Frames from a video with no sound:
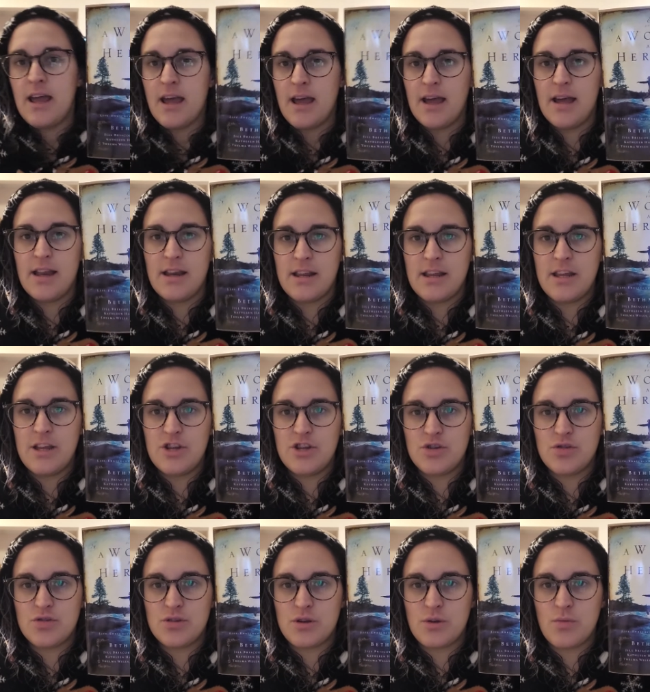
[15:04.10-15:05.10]
And he
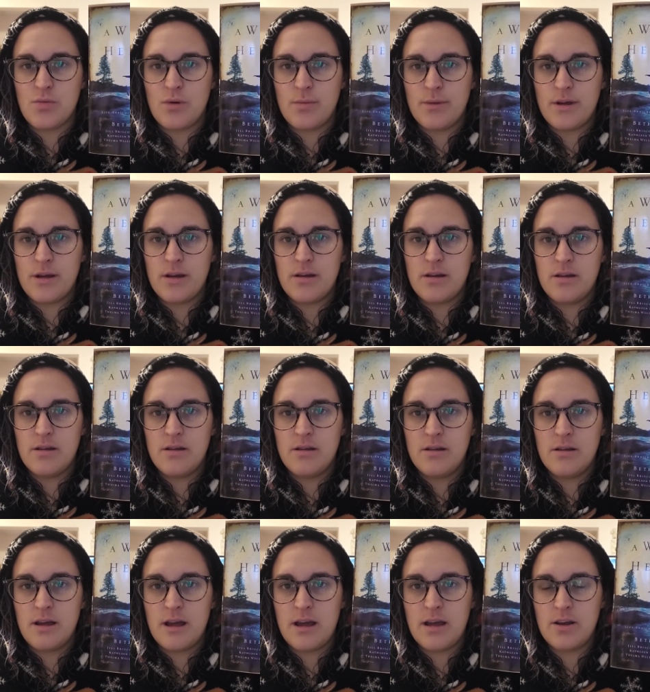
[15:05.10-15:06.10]
chose A Woman
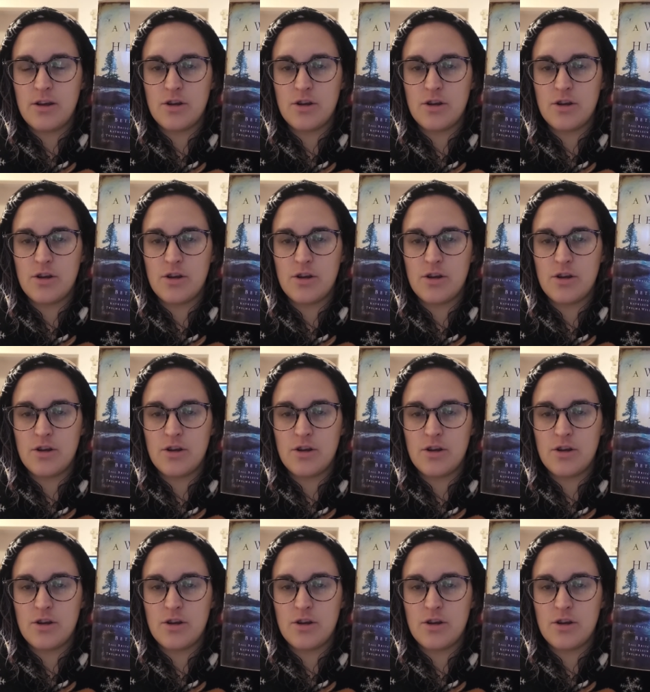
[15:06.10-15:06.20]
and